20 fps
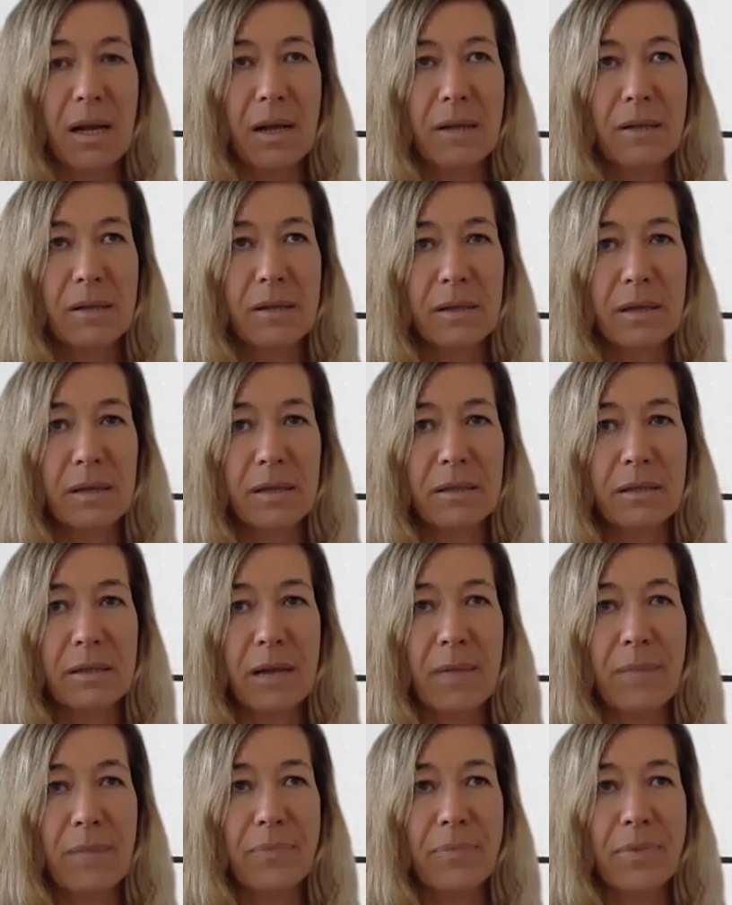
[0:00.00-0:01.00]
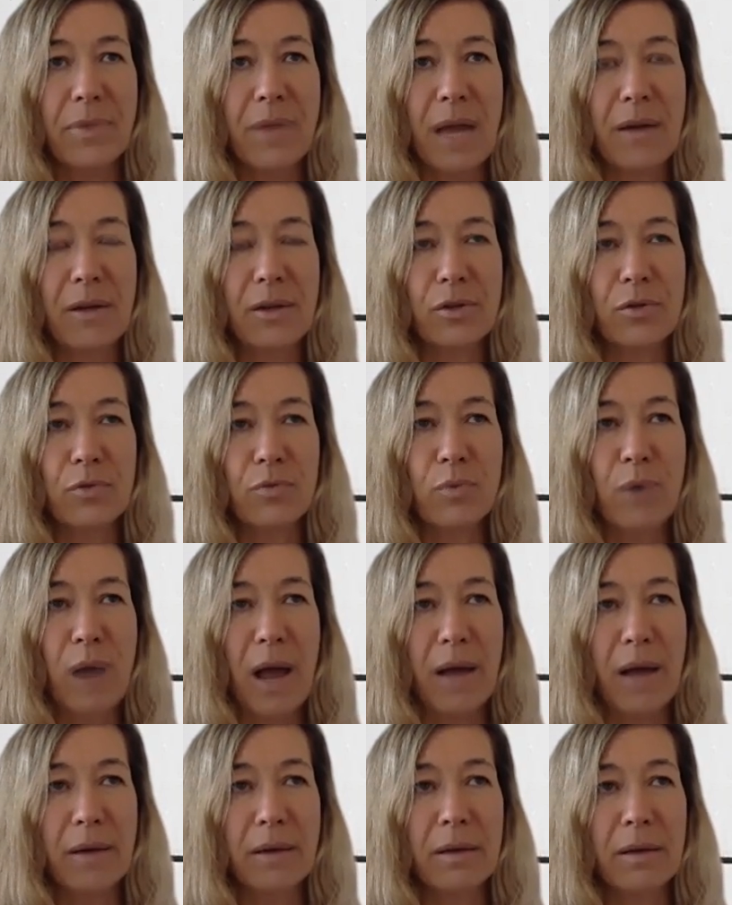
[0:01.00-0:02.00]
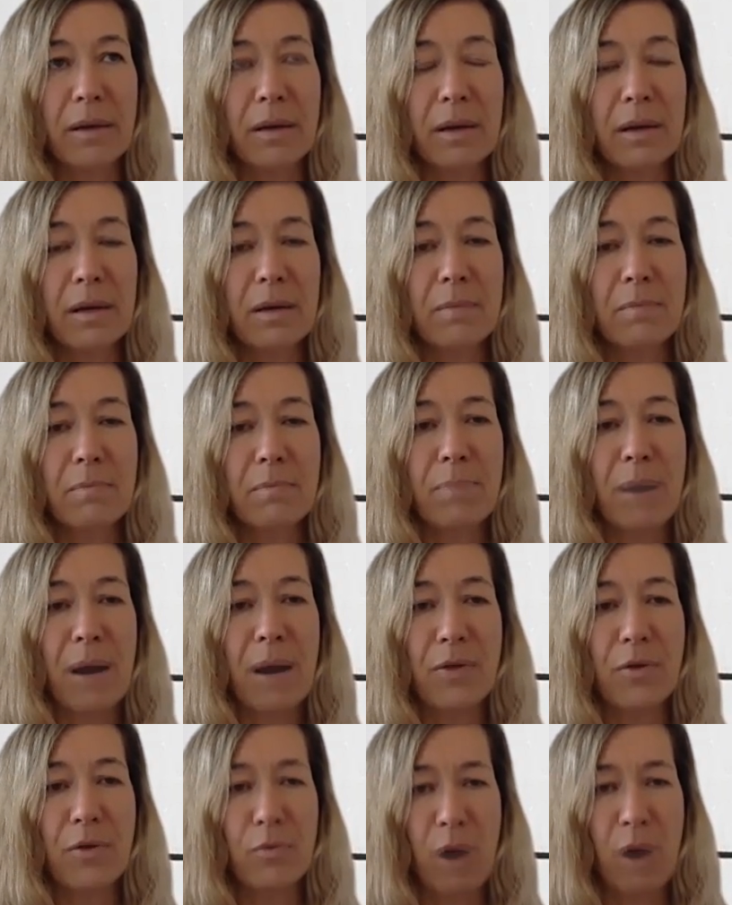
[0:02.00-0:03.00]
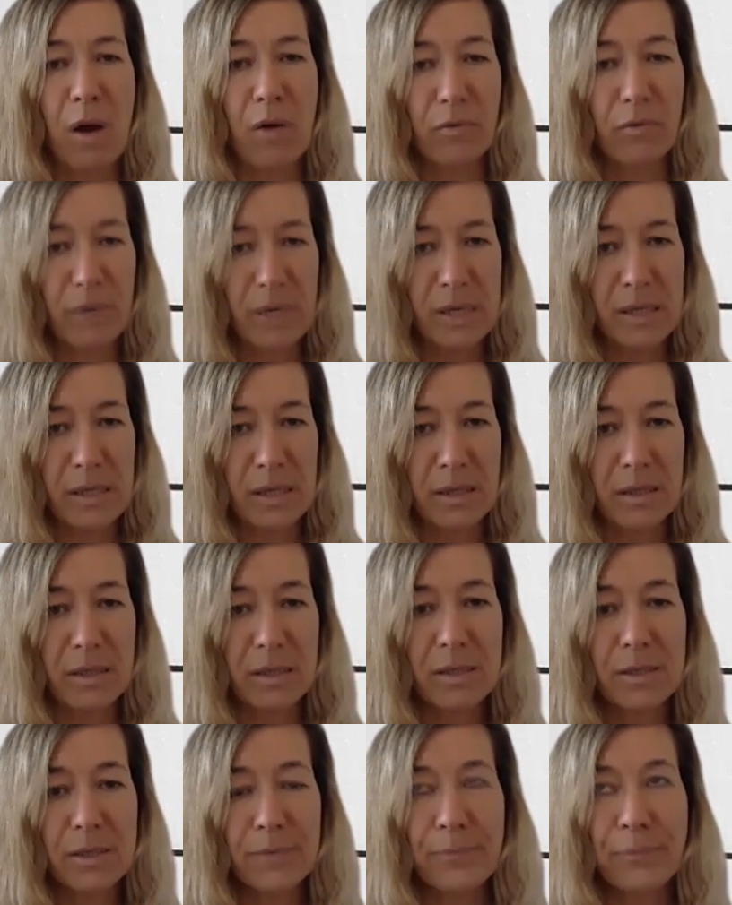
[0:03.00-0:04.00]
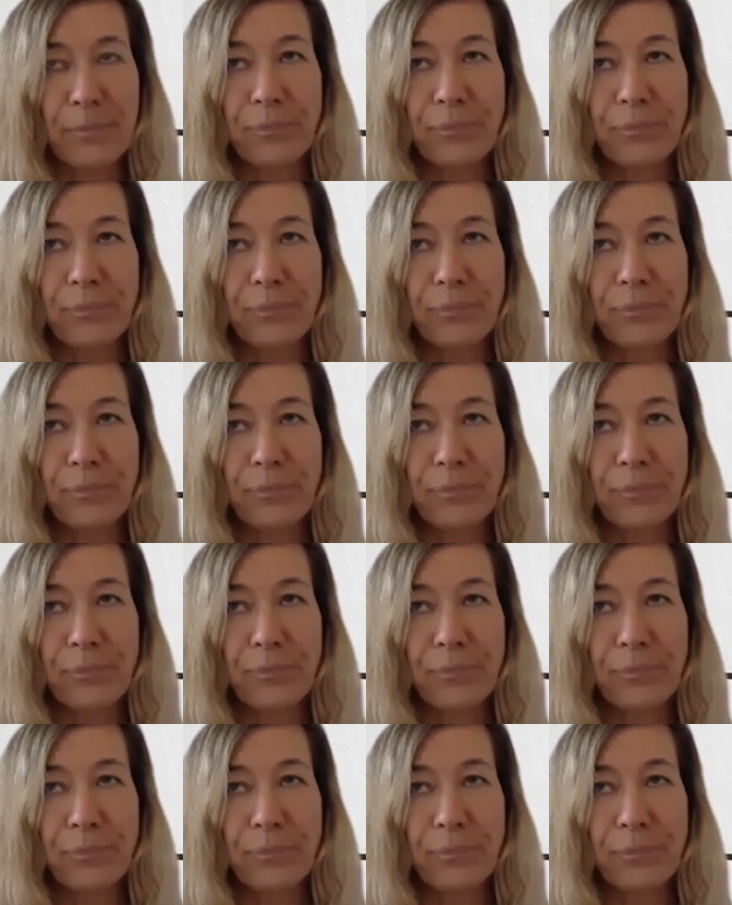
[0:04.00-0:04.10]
system that is run by the wrong reasons.